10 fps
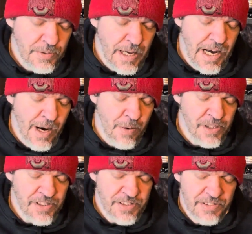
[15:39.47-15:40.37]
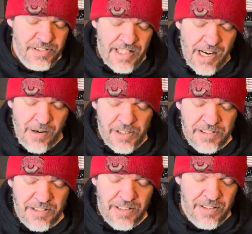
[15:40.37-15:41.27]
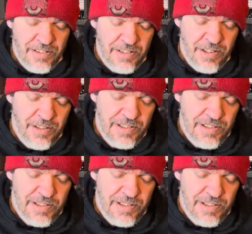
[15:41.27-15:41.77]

hours and hours long